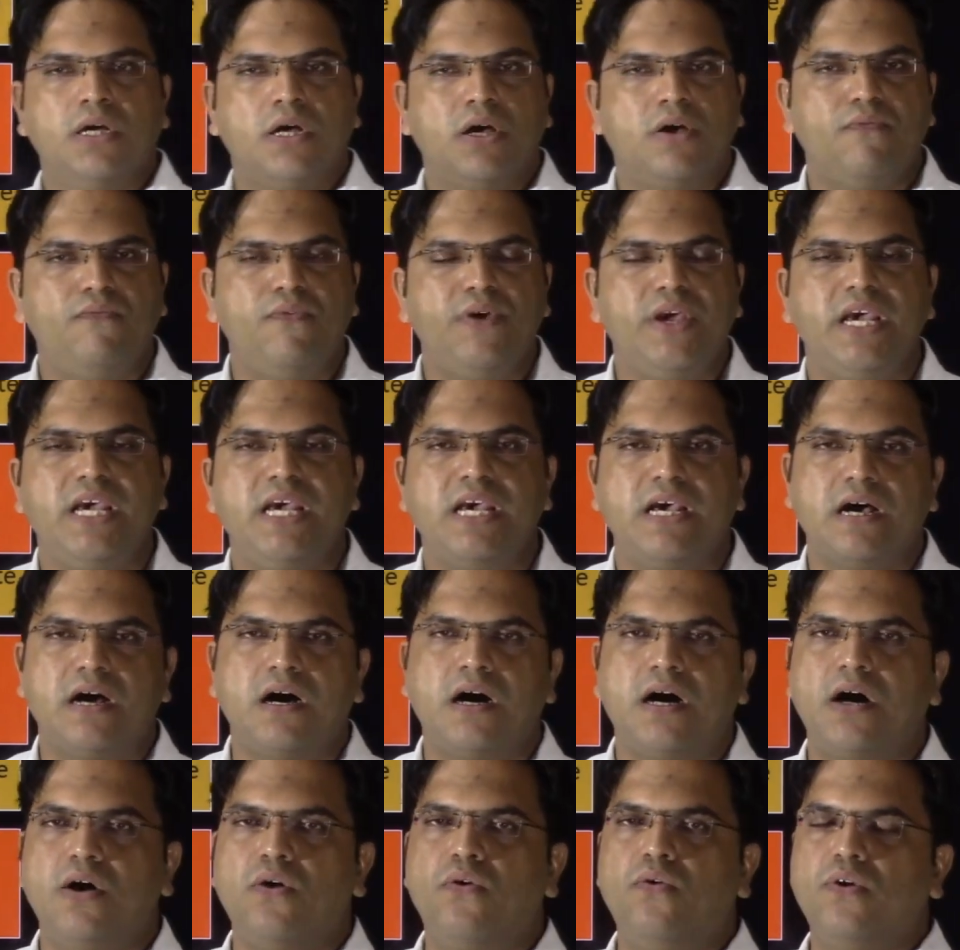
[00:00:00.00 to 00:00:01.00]
way
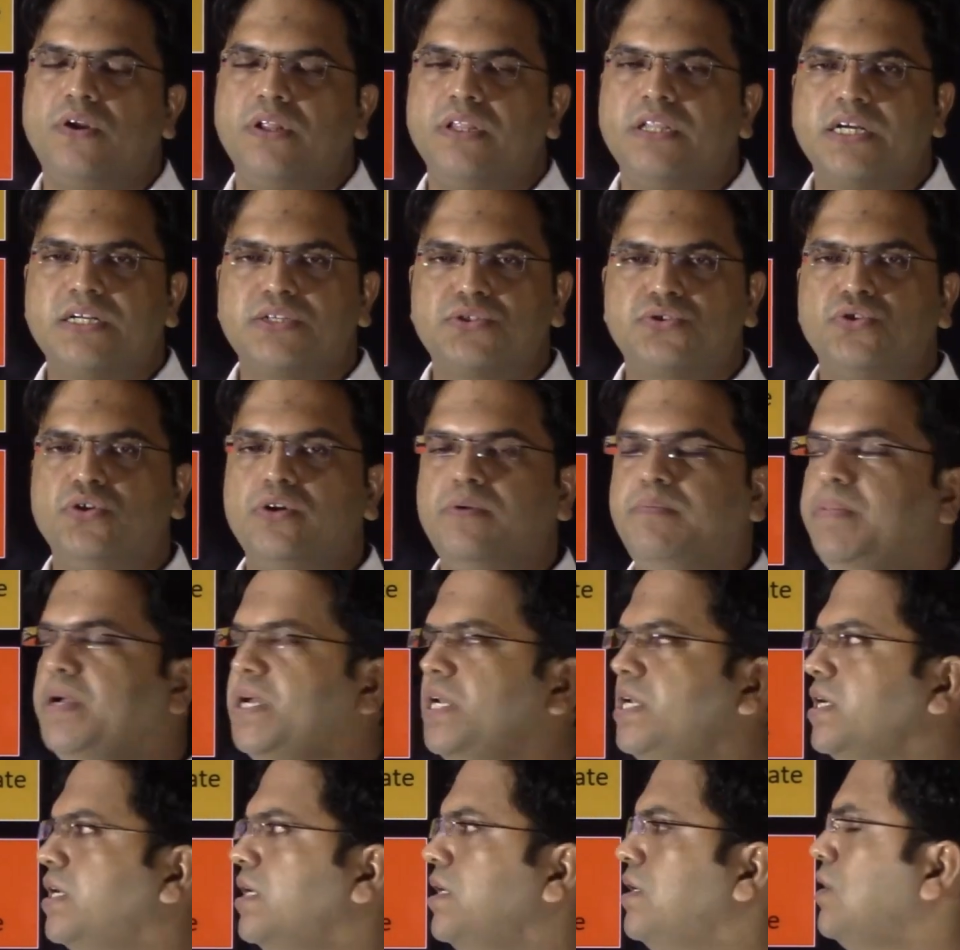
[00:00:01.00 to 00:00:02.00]
out that should be
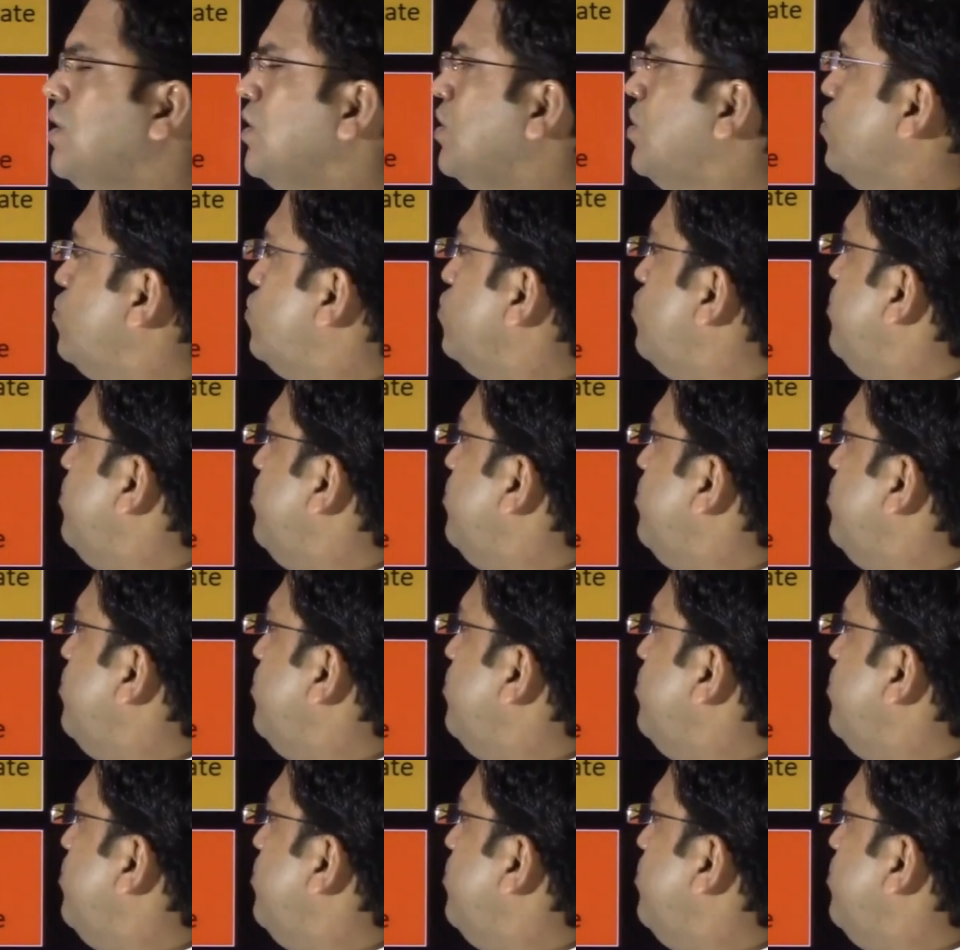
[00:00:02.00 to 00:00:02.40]
done to